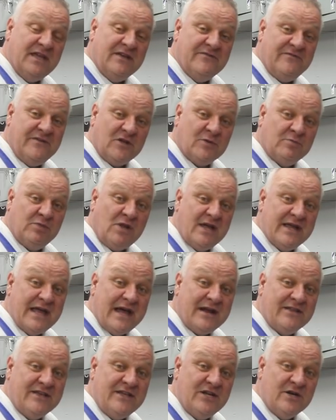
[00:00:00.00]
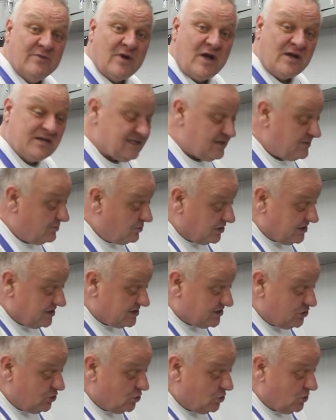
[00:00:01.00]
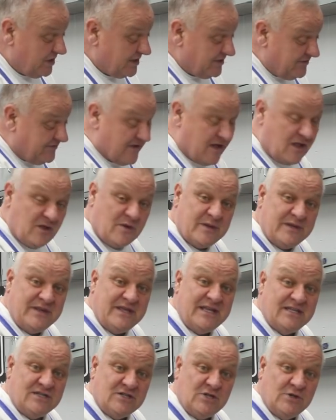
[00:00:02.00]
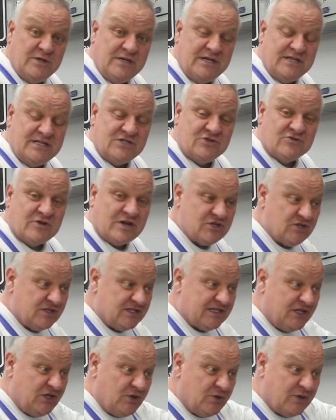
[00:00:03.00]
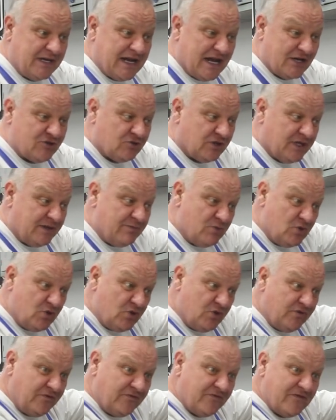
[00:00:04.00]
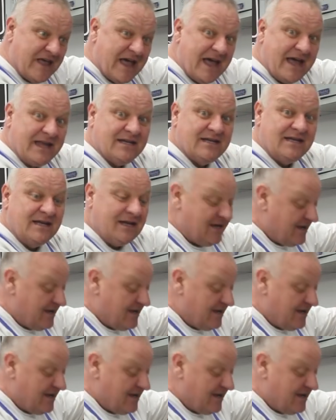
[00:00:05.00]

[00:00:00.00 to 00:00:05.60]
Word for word: filler plug out of the gearbox, put this tool in following the included instructions, and you can actually move that